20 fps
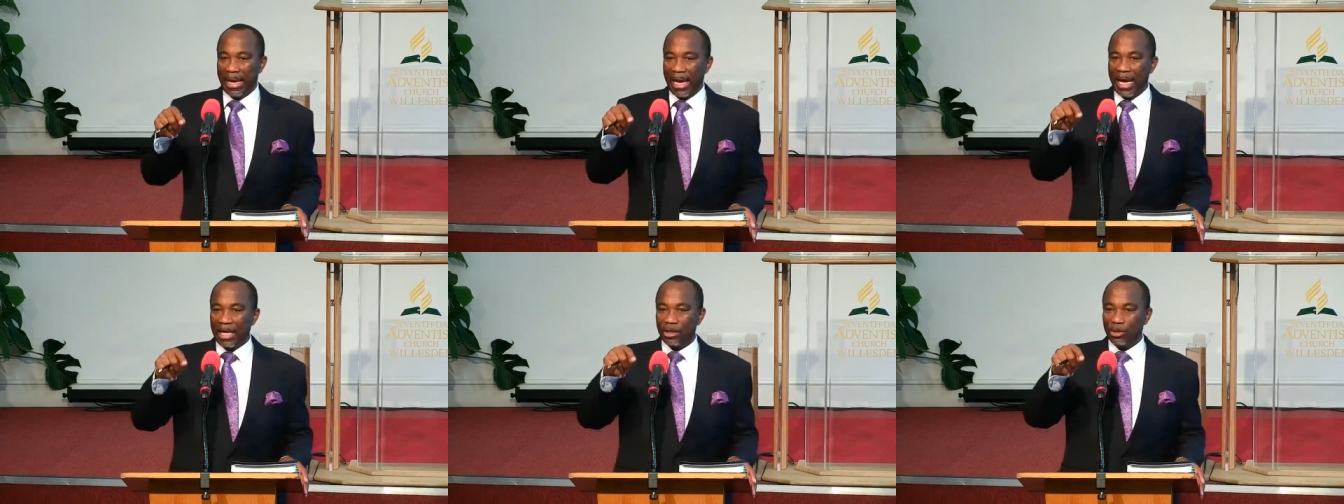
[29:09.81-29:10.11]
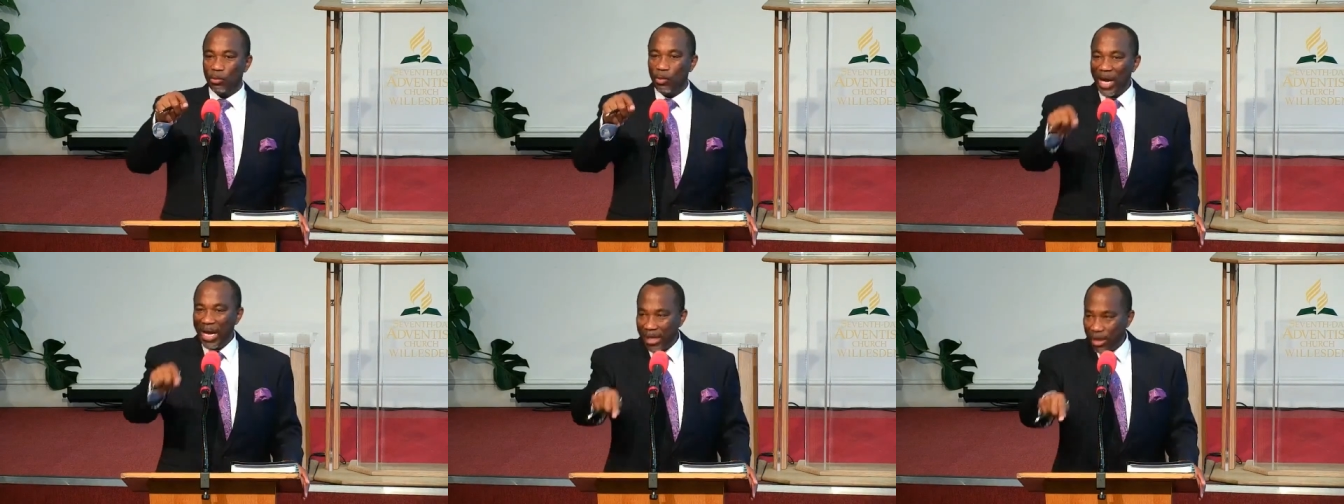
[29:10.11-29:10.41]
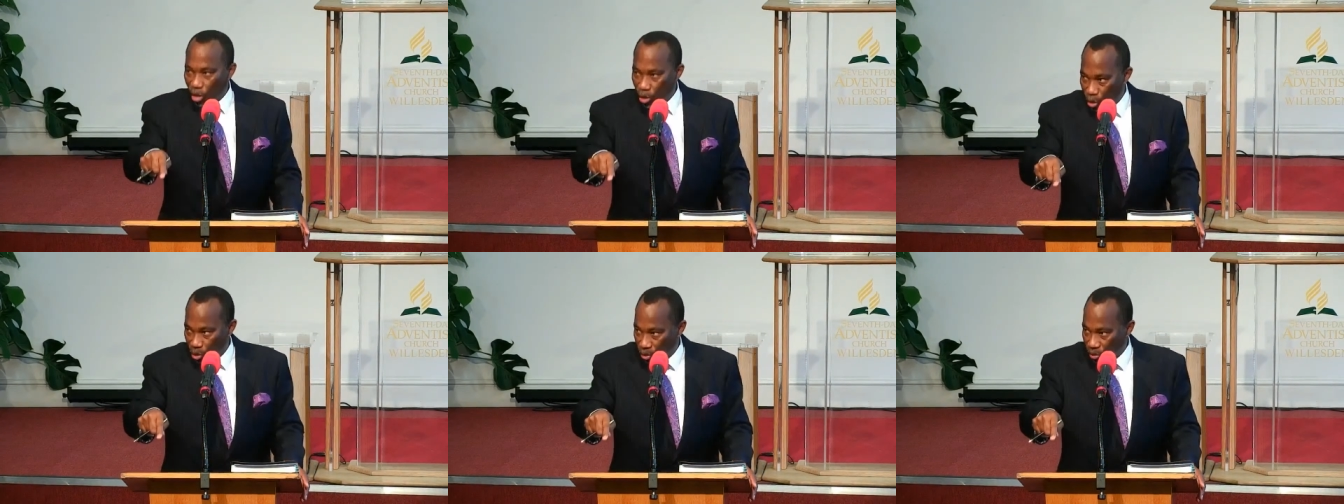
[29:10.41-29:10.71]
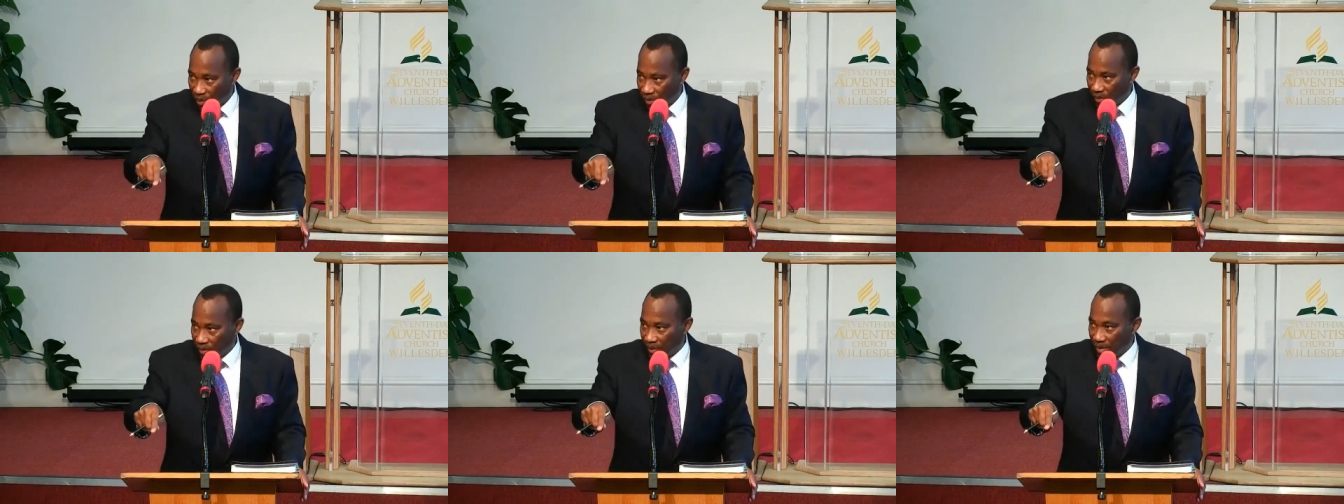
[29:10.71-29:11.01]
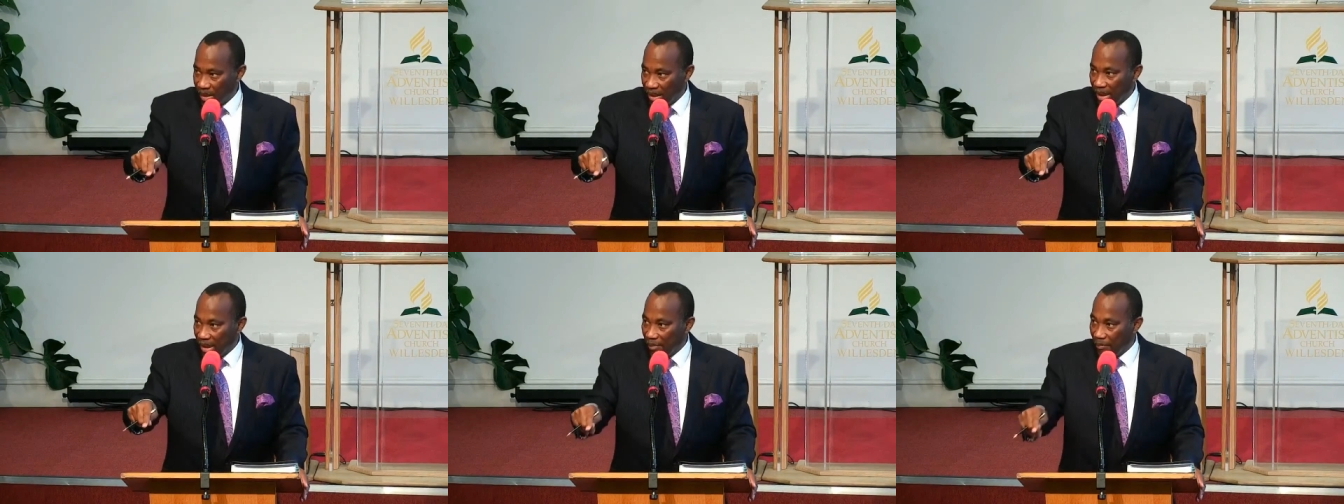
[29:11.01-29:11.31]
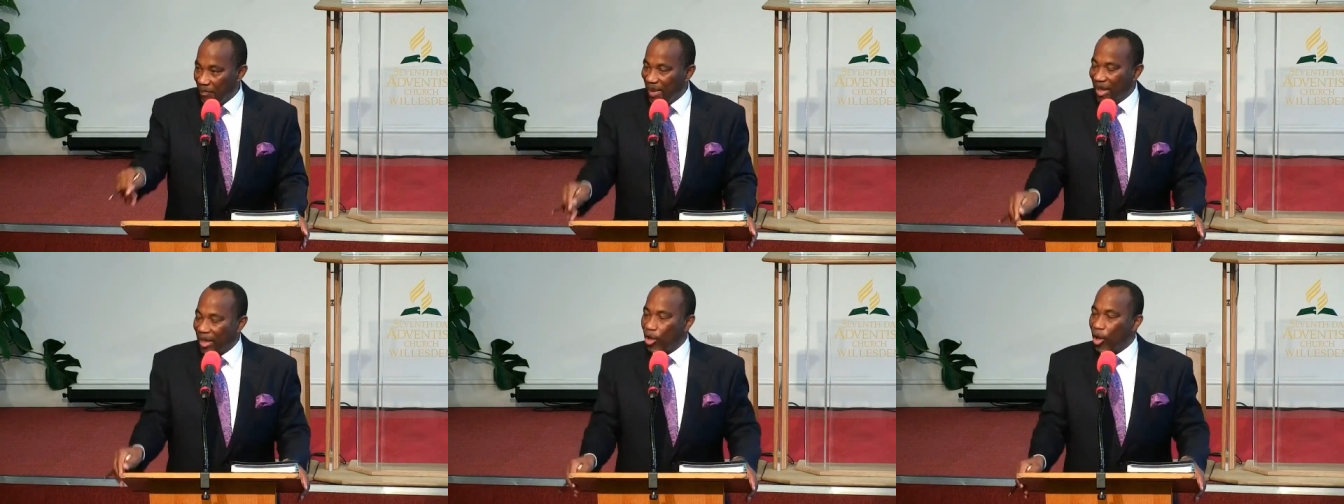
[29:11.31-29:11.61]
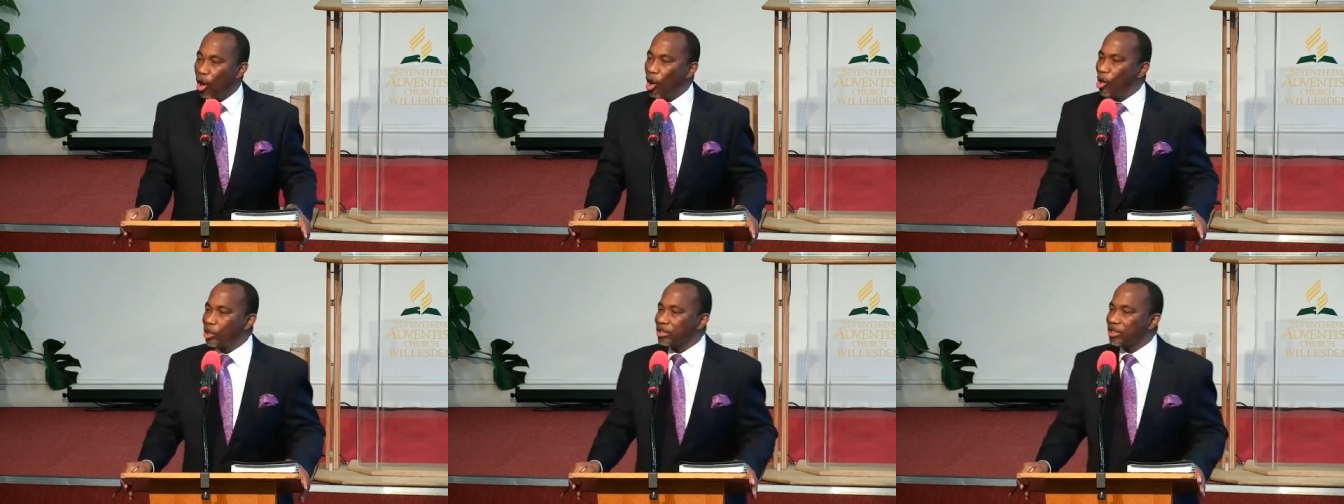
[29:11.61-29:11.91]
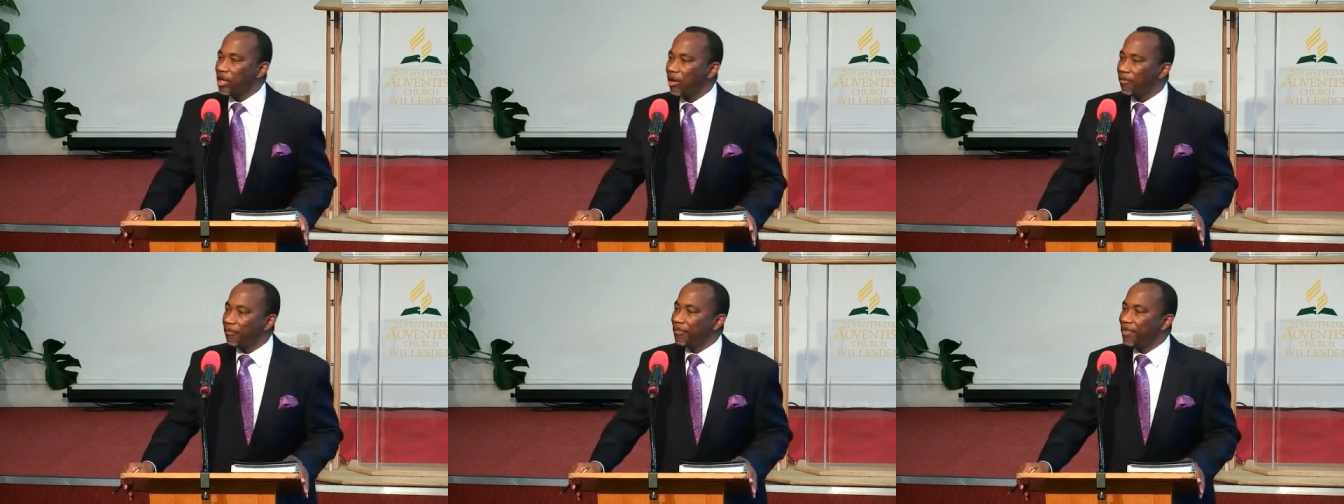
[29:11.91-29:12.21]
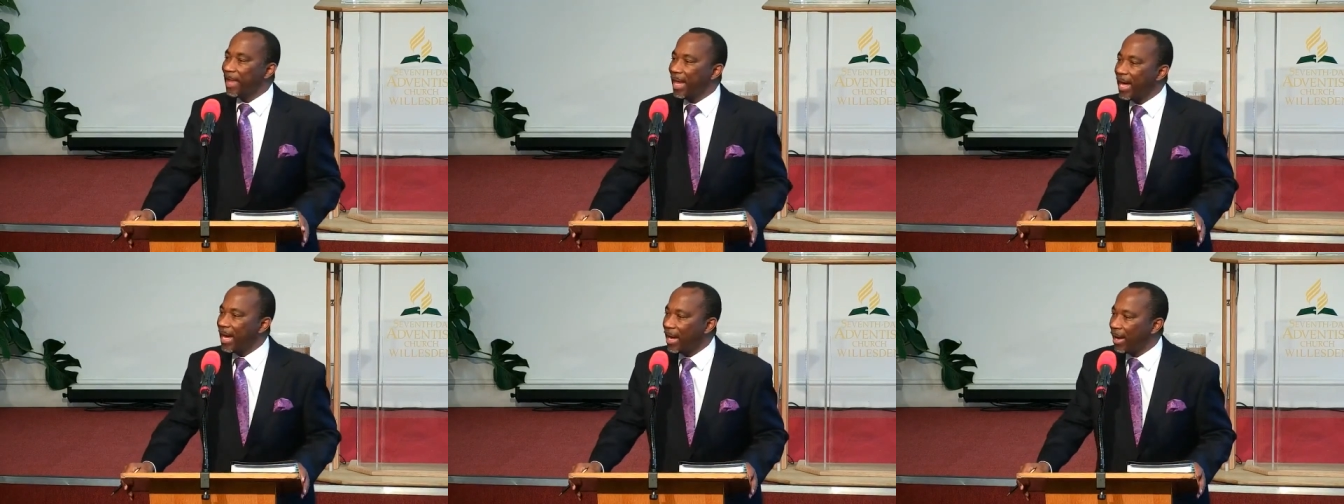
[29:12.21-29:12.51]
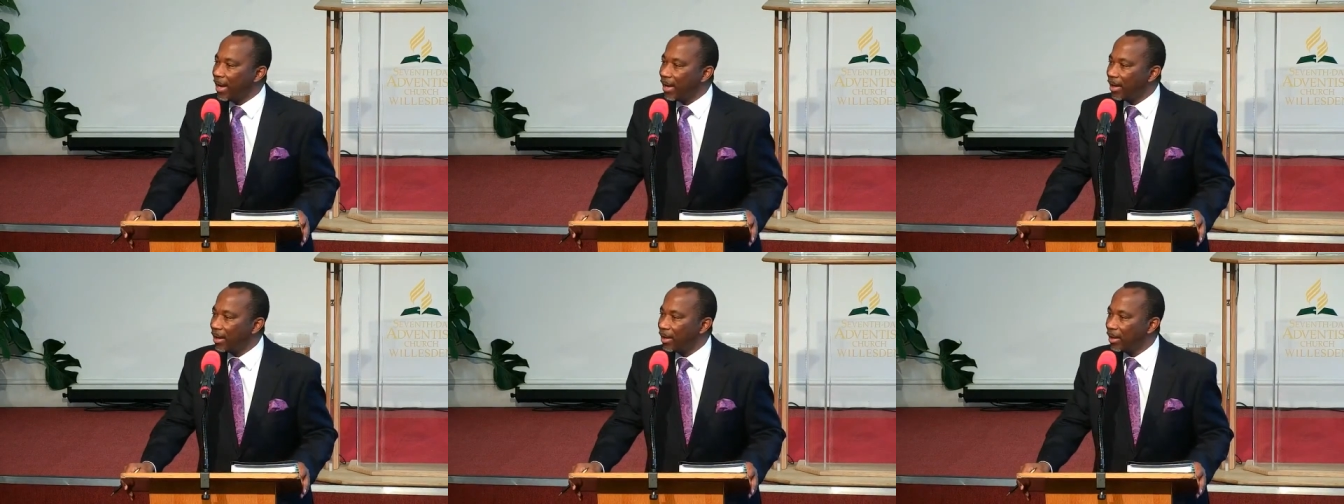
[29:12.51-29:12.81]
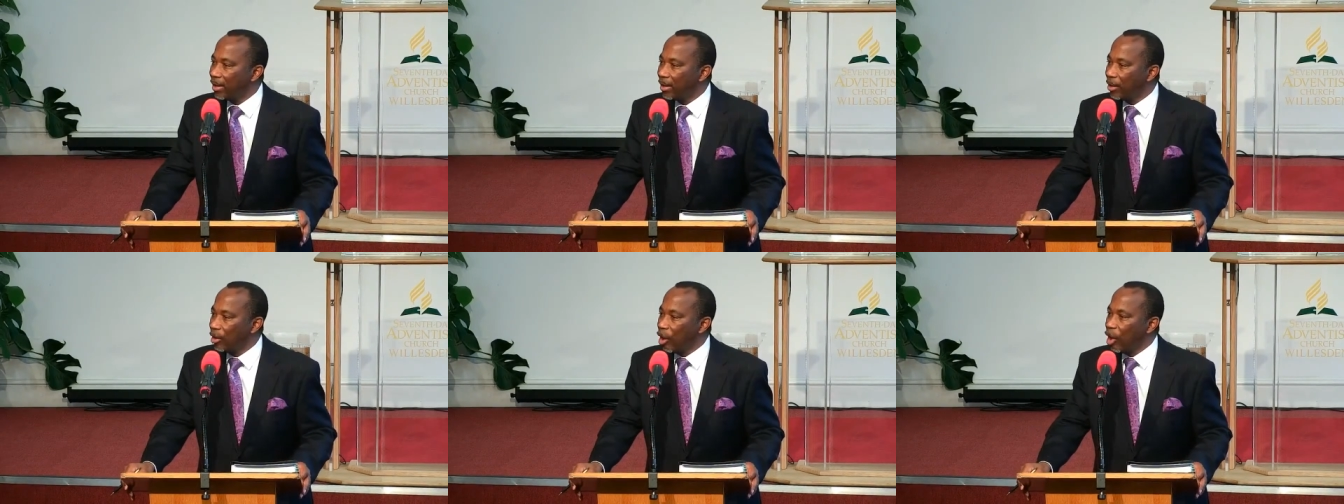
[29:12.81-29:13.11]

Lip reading: at Waco because of their